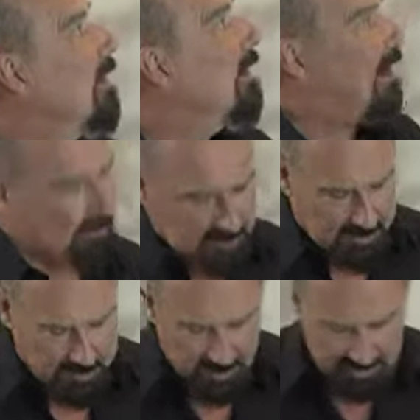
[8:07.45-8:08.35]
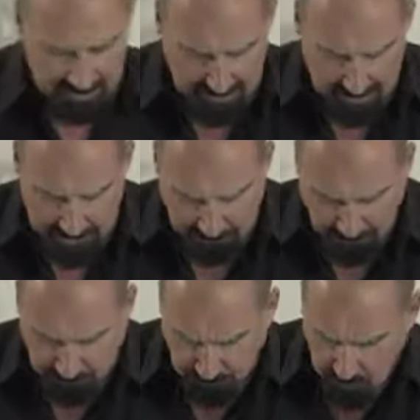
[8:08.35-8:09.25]
Uh, I'm going to tell you about this lady.
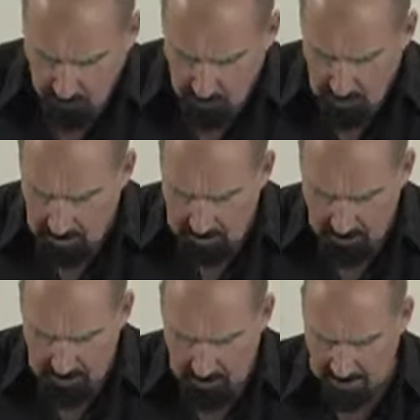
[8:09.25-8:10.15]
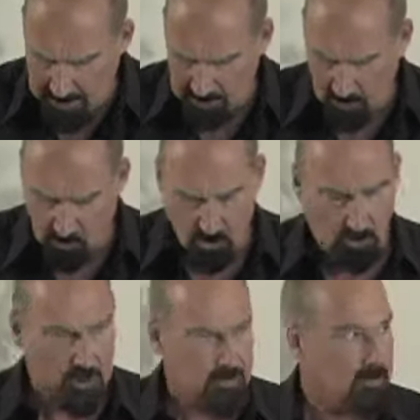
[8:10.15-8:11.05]
She wrote a brilliant book
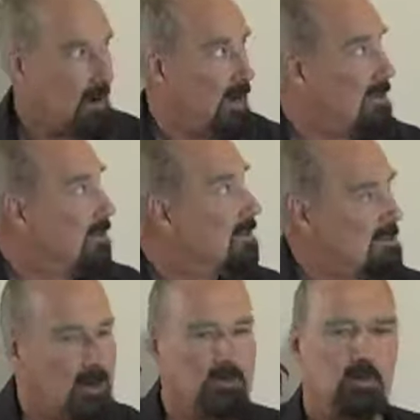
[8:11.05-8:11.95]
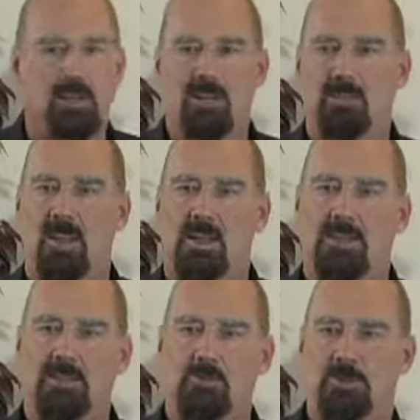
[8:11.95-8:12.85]
called Human Minds, and it's not a book you're ever
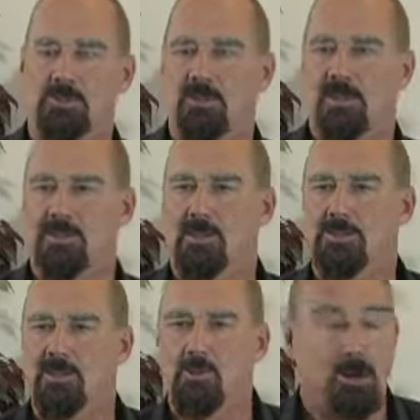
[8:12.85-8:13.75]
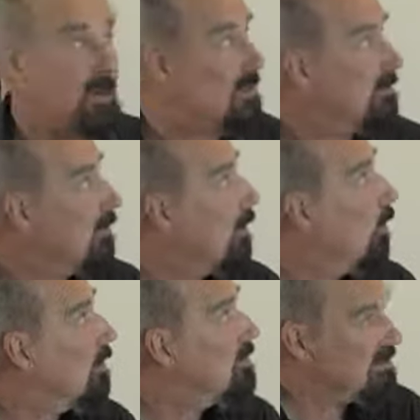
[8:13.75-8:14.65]
likely to want to read, so I'll summarize it for you,
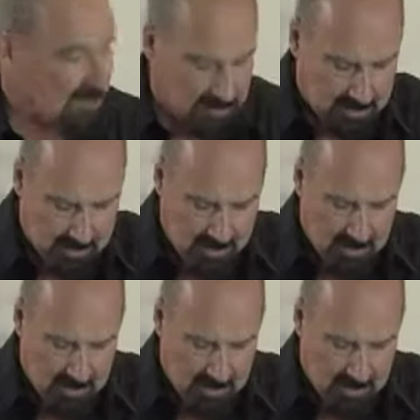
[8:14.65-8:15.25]
what she said.